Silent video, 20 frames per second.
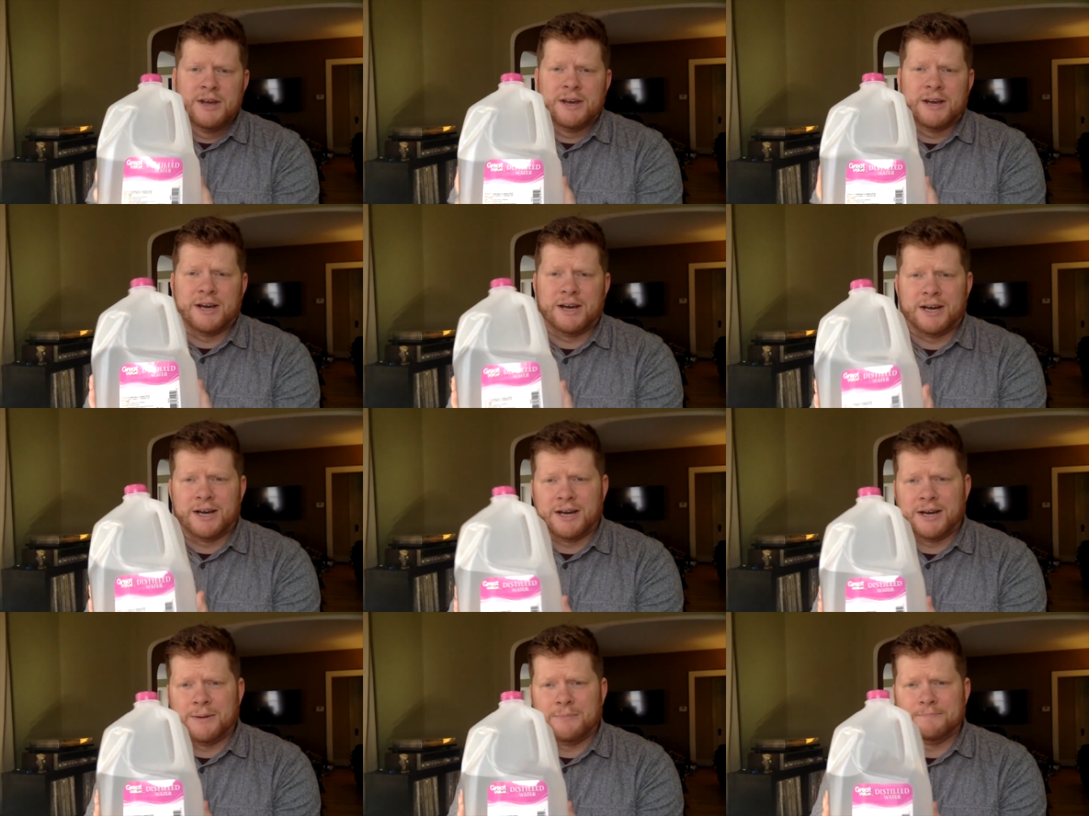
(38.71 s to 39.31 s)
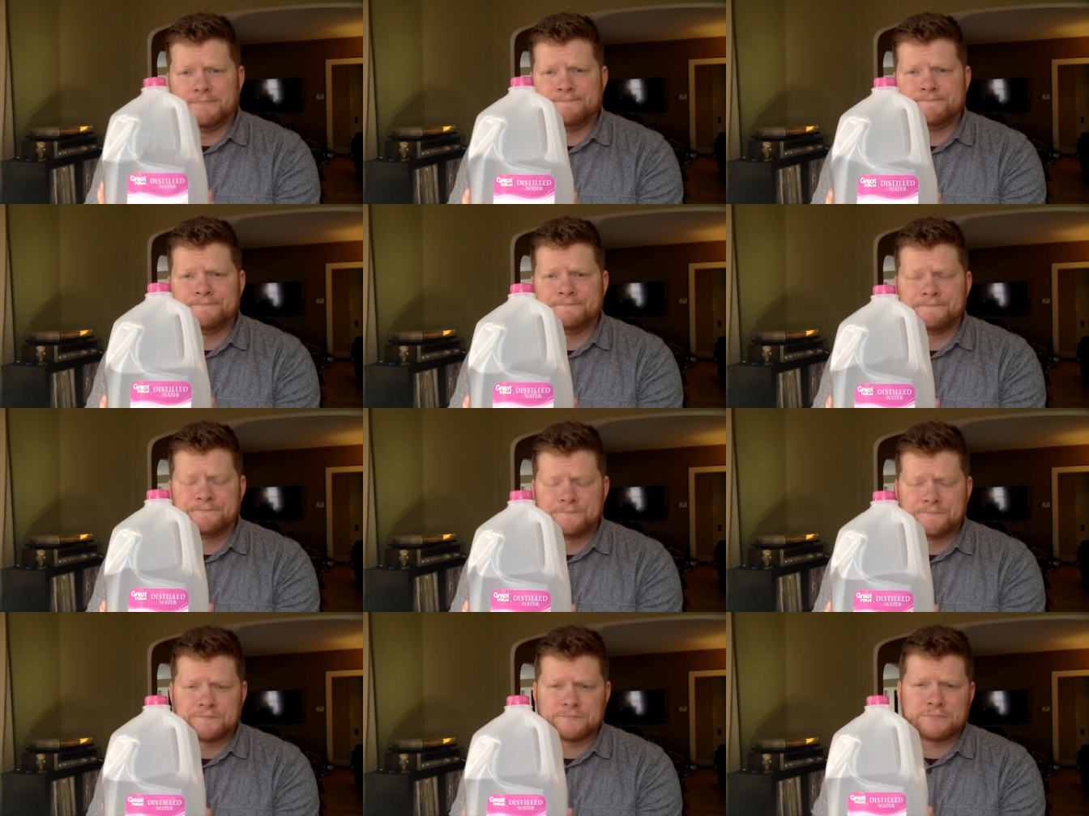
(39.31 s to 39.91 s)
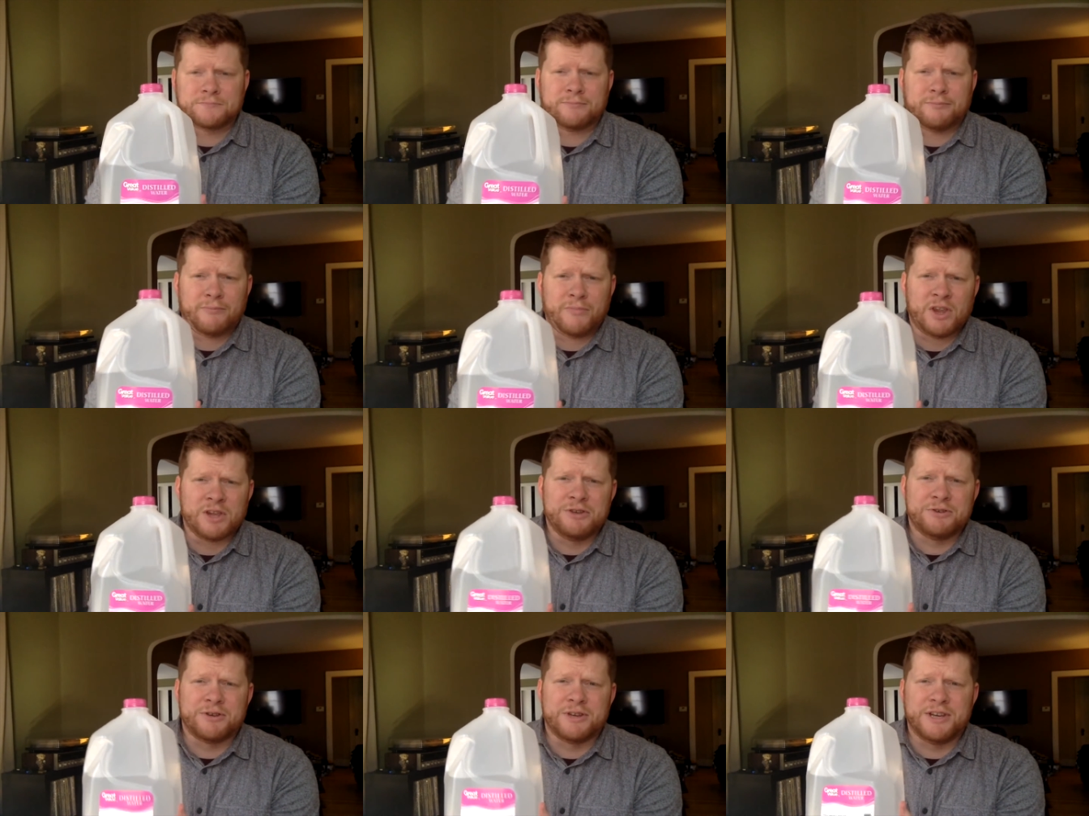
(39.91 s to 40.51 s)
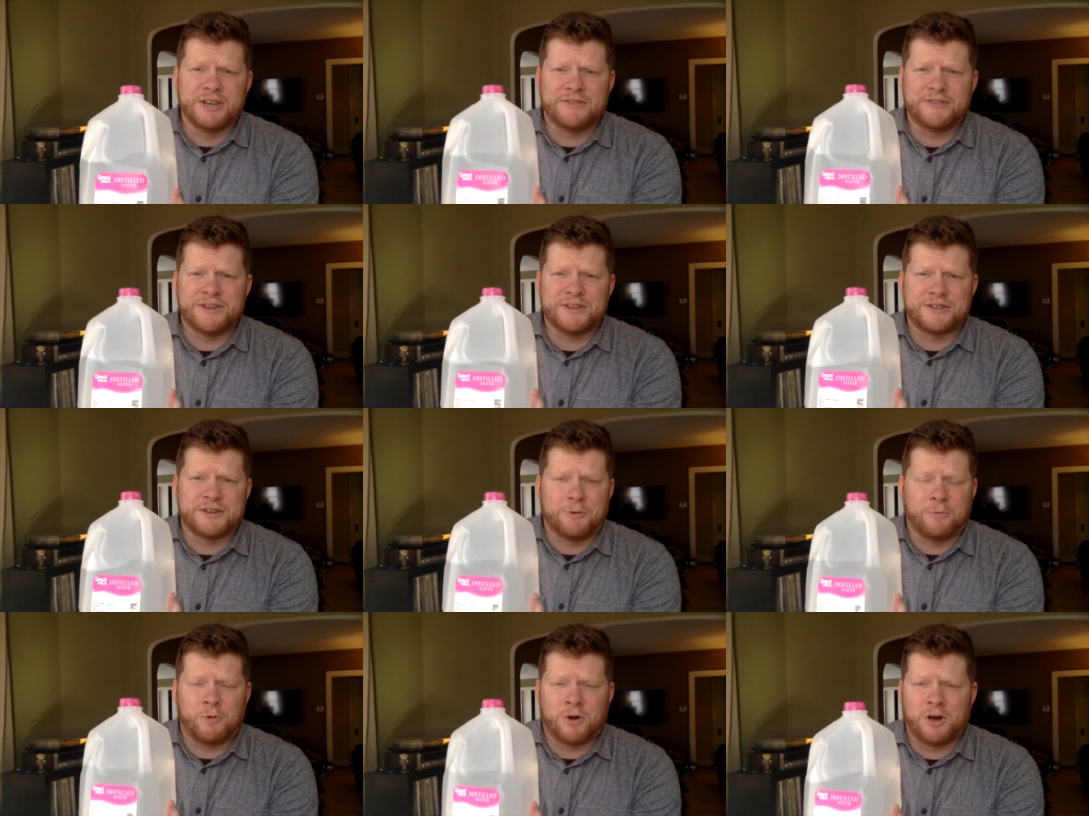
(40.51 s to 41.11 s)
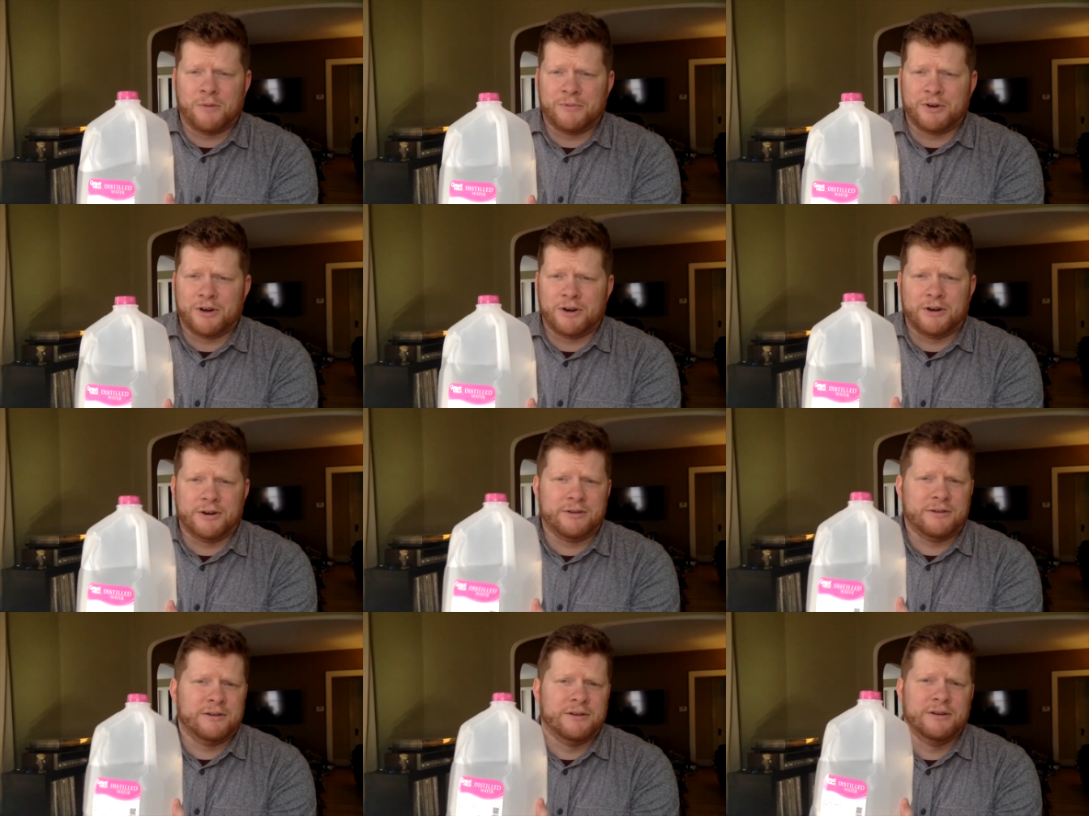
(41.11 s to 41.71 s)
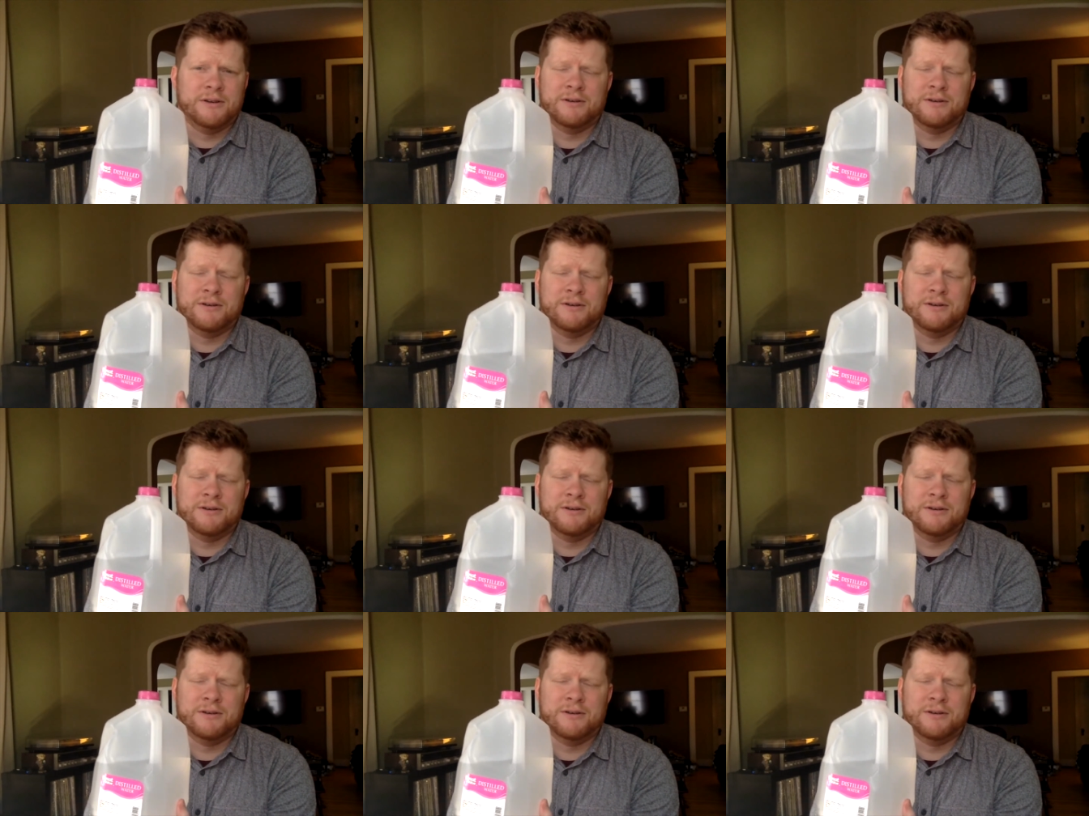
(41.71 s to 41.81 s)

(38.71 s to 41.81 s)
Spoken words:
You can get this at Walmart,